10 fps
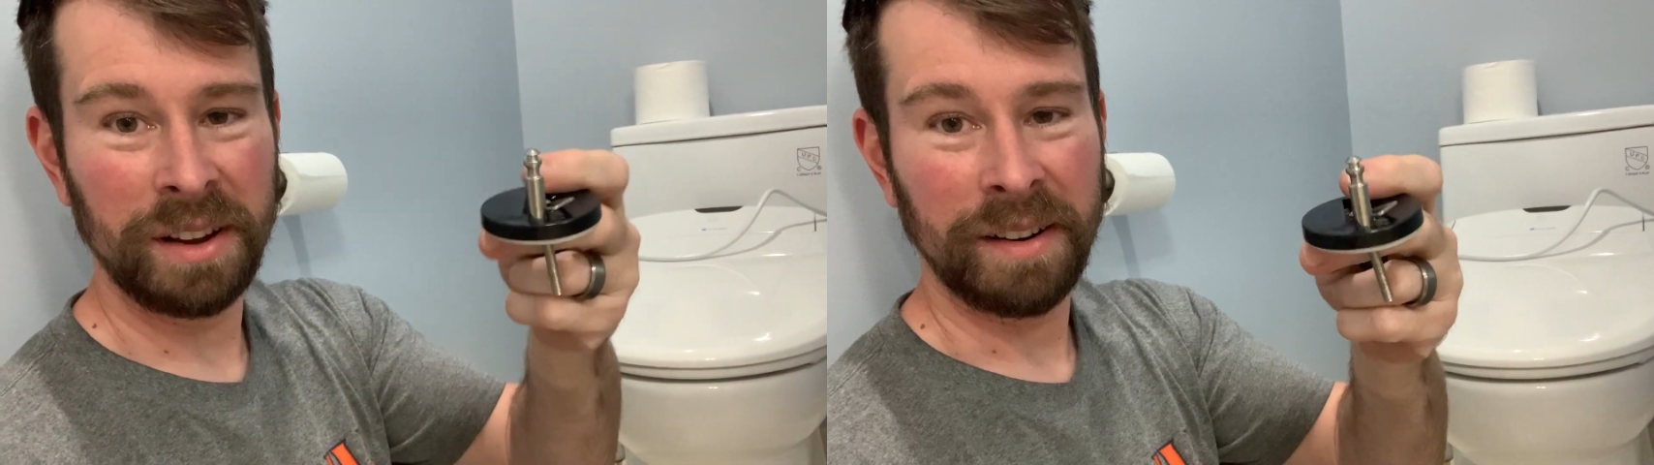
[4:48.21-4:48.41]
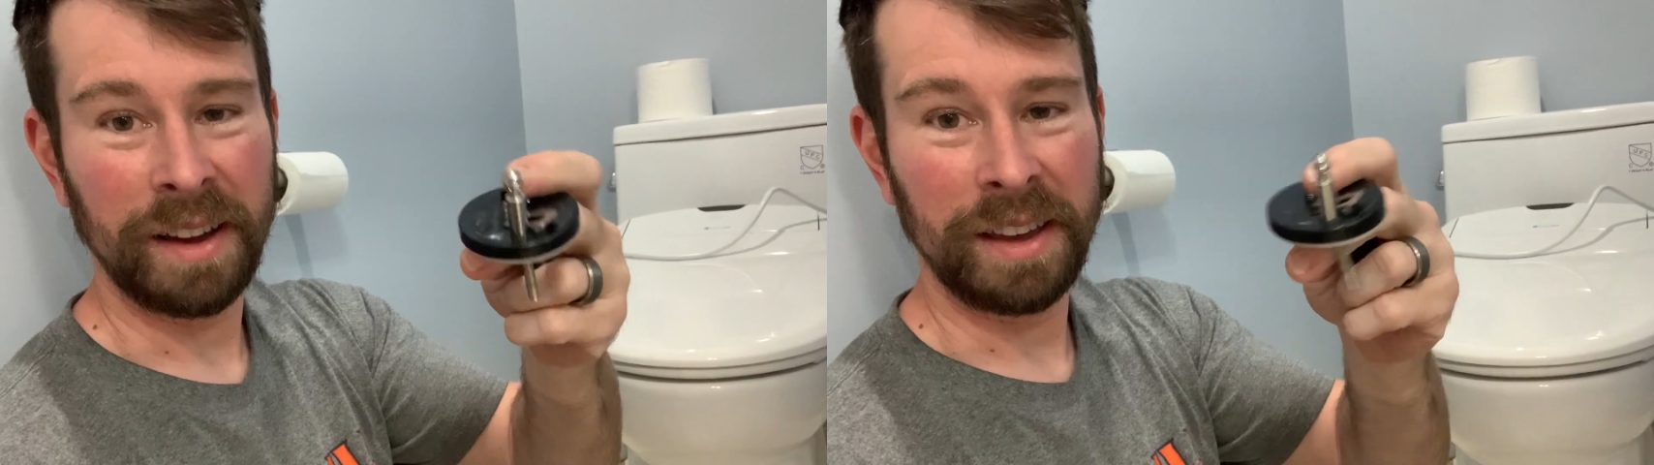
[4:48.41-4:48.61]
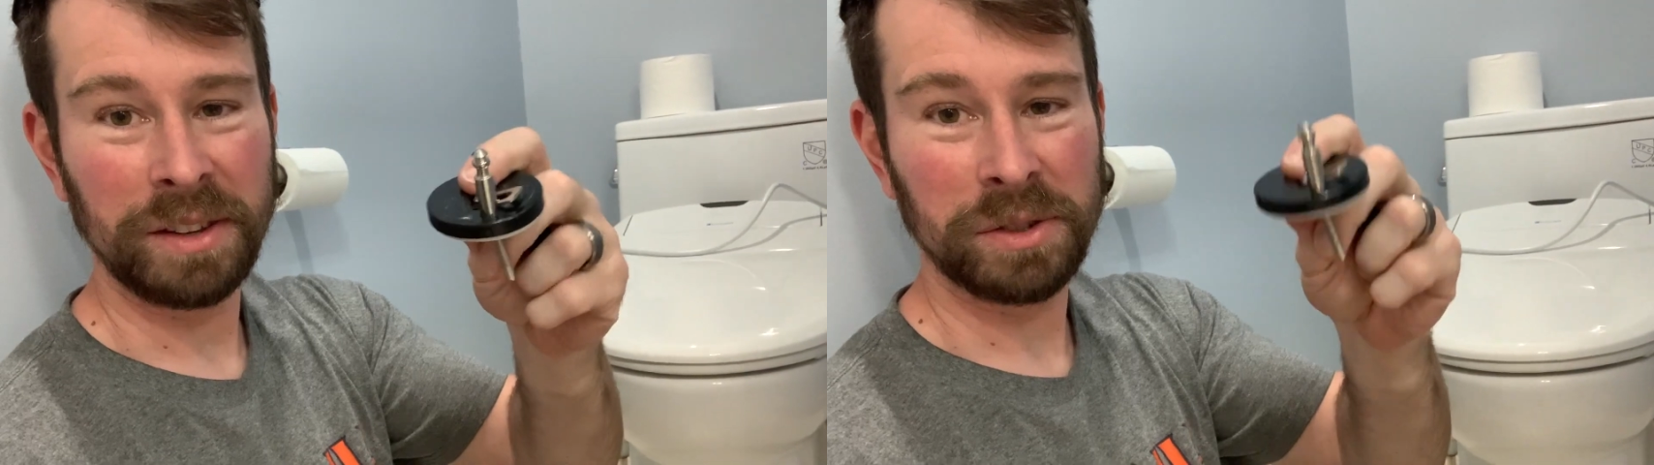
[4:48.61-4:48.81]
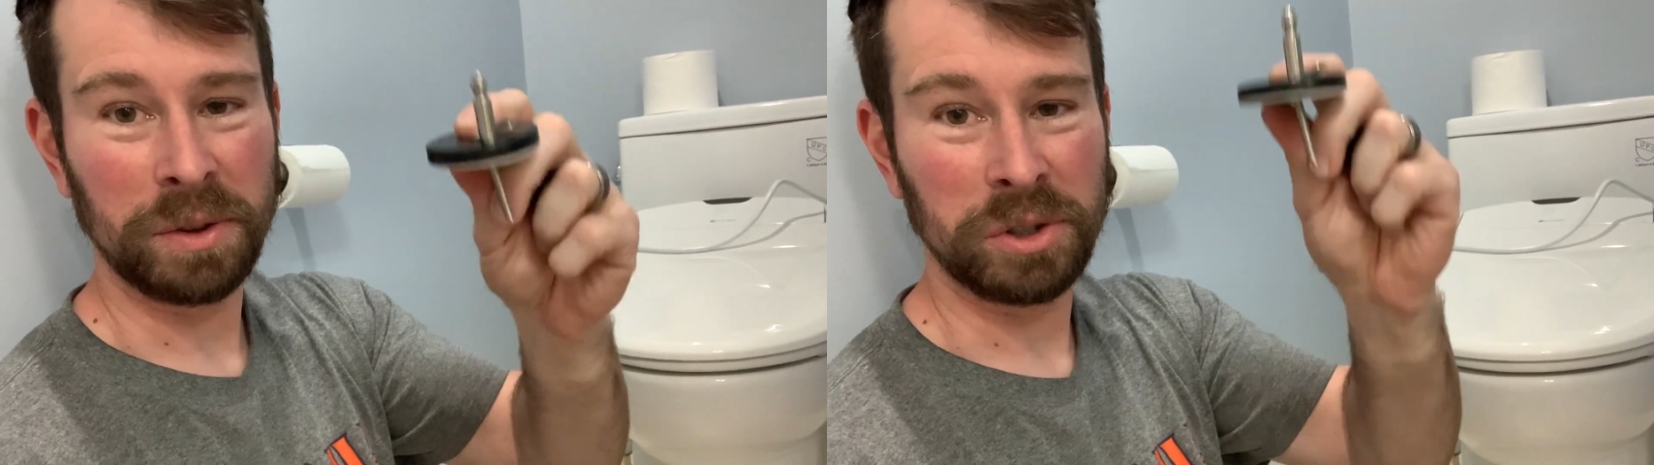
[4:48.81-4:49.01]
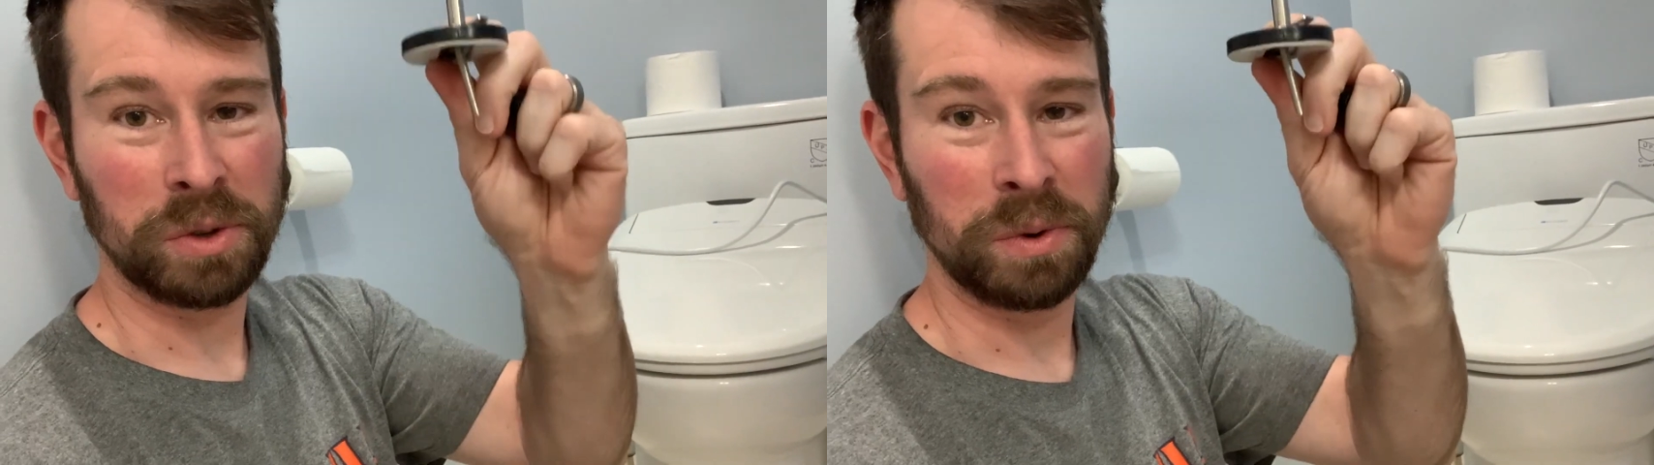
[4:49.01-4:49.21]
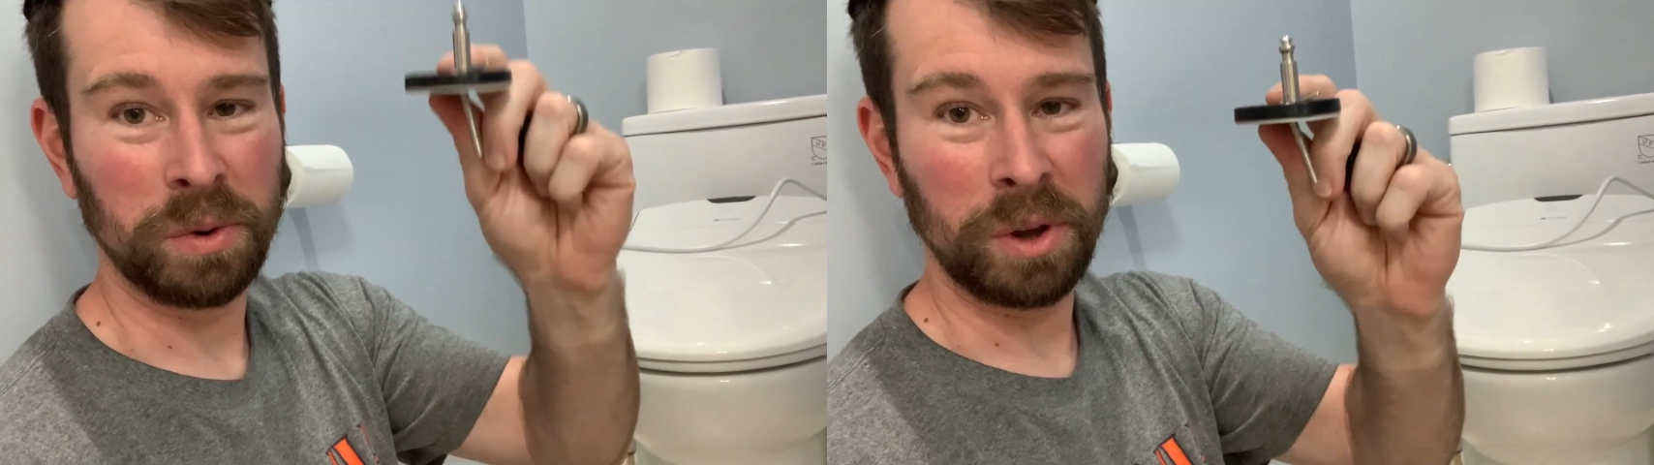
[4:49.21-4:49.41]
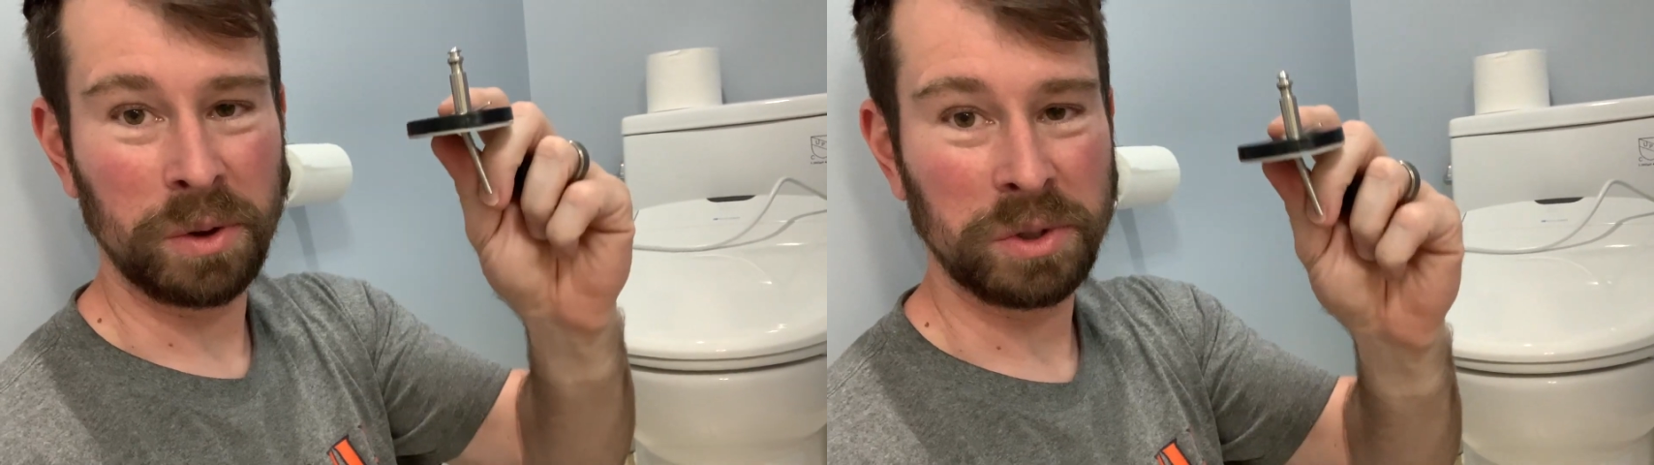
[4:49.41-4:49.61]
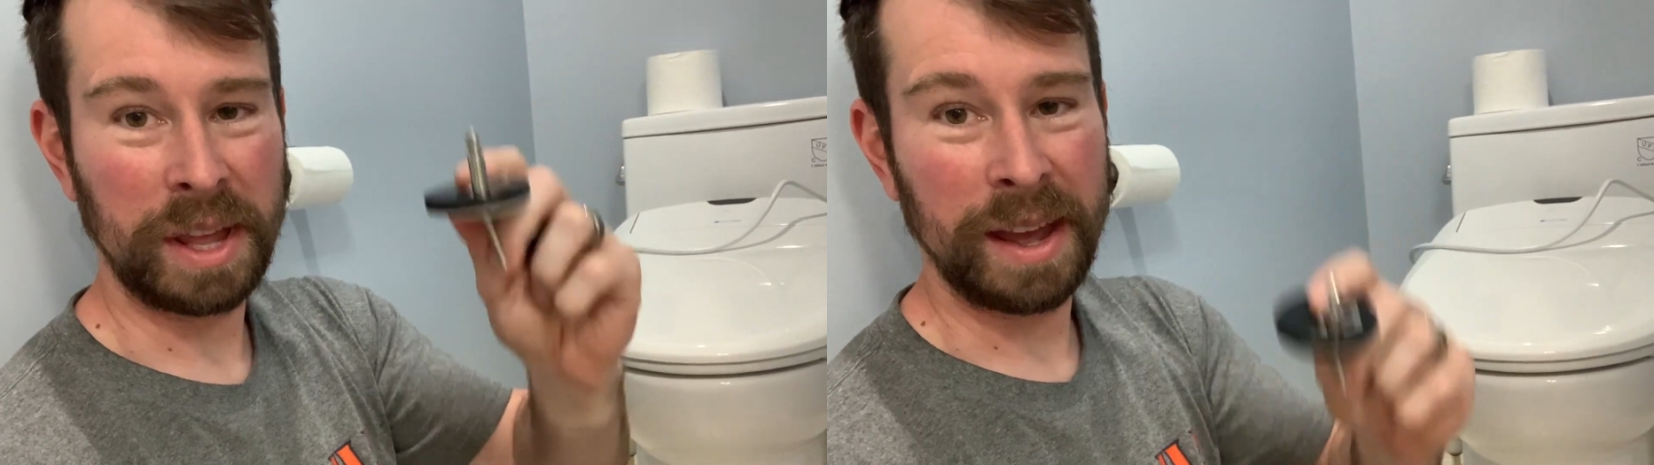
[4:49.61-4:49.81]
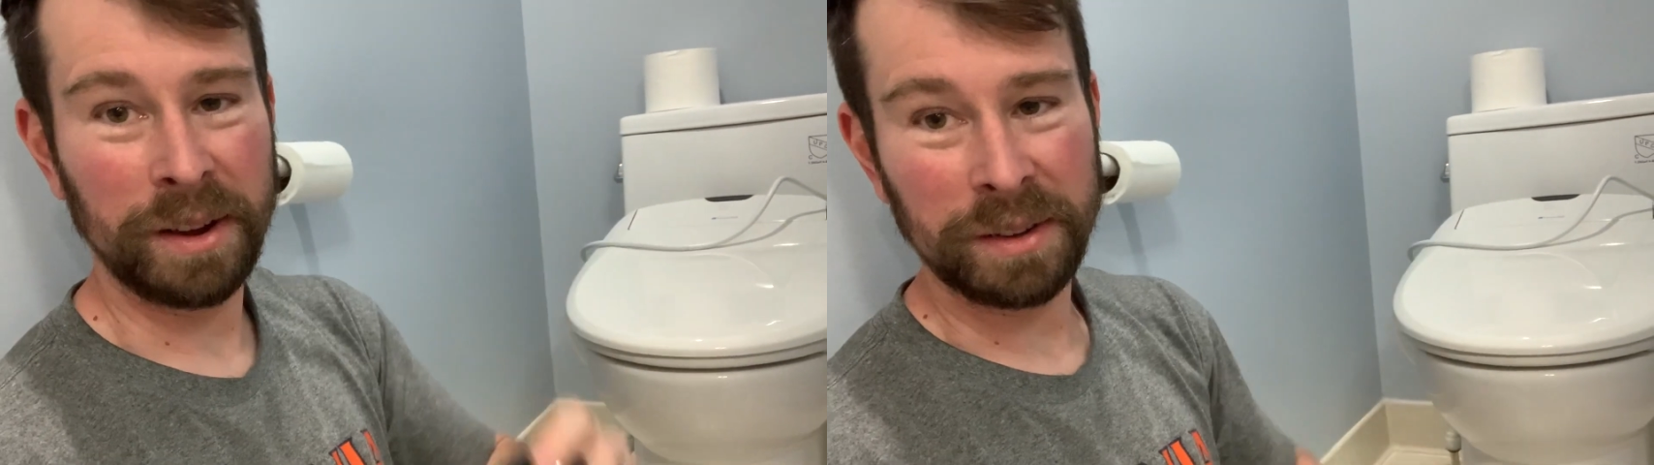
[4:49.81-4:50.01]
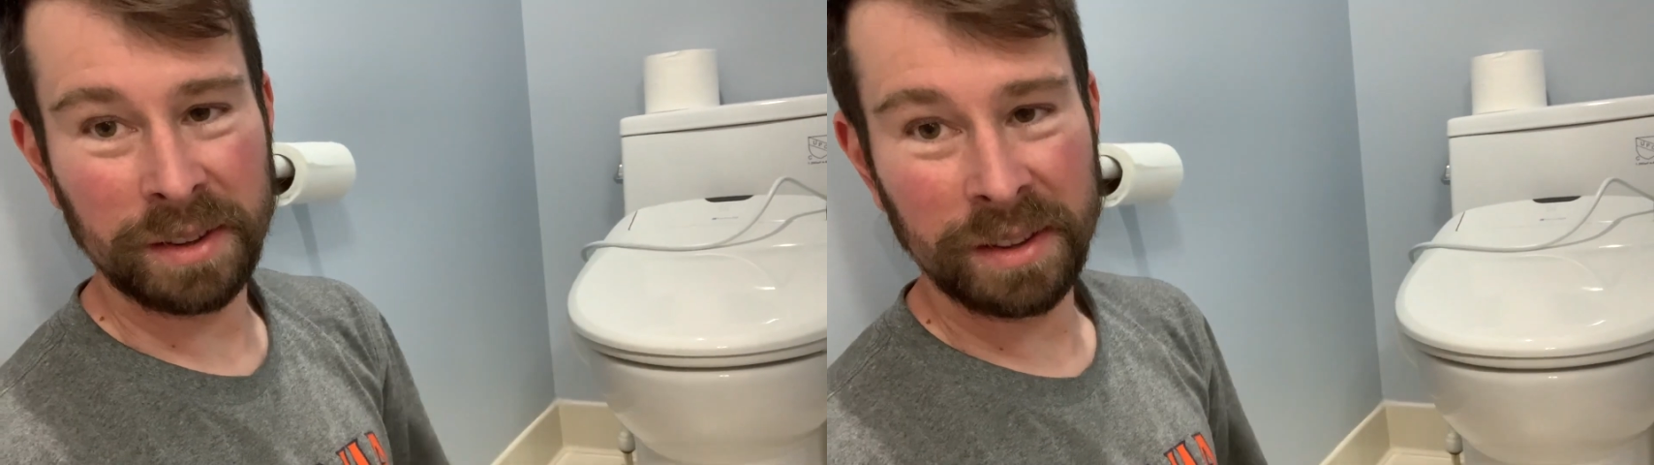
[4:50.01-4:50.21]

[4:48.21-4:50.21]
right? So the screw goes down